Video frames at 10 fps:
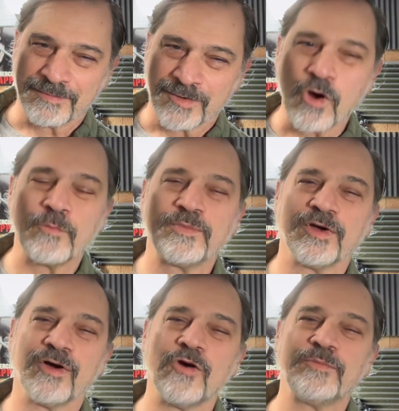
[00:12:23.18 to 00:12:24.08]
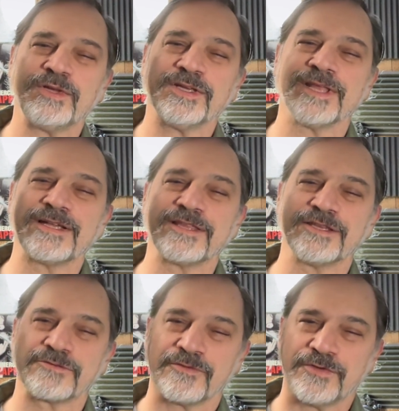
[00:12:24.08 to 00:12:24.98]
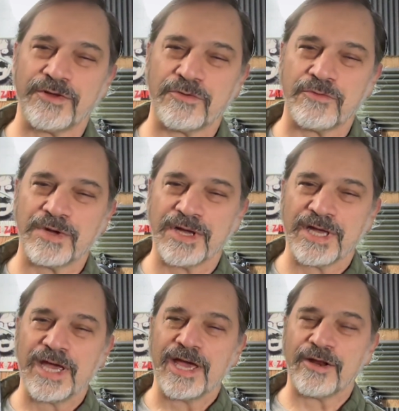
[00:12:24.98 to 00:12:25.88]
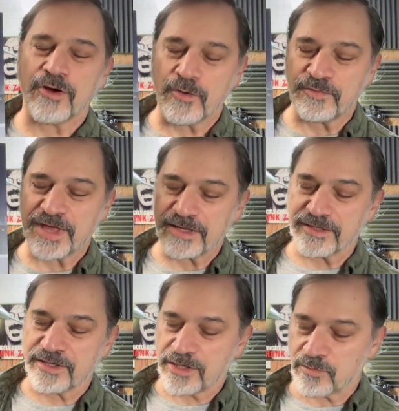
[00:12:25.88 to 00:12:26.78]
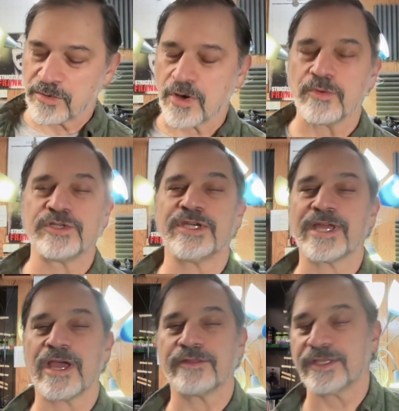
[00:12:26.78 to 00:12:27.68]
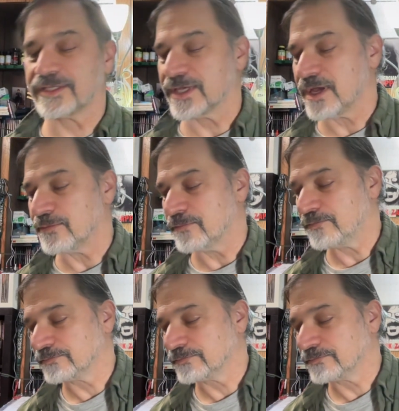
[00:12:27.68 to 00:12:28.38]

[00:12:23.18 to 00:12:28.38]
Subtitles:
Hope you liked this review, and hope that you will go and check out this album.